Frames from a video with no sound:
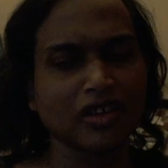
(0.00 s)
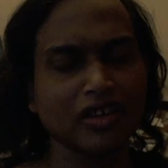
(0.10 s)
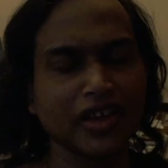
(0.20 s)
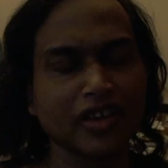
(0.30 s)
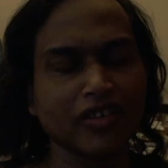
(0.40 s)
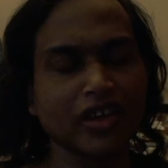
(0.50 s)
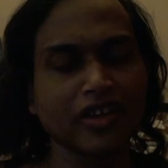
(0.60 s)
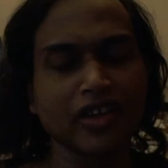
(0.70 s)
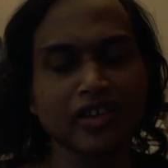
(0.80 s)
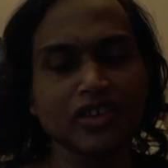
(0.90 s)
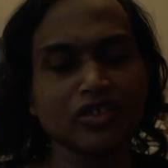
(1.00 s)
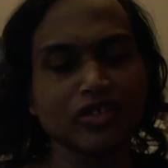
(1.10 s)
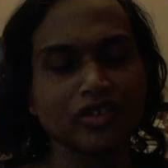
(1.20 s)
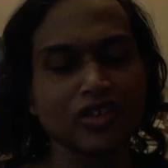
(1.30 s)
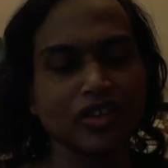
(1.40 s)
like I, I just
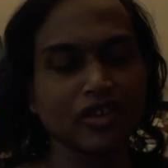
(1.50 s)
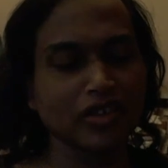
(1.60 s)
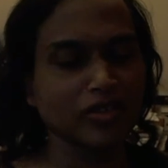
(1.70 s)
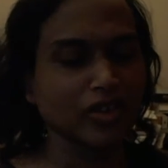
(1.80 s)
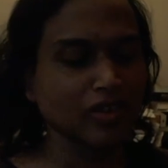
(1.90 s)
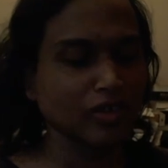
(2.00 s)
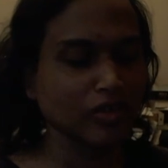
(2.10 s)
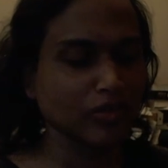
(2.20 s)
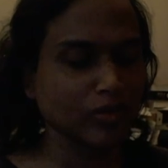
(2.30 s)
uh, the the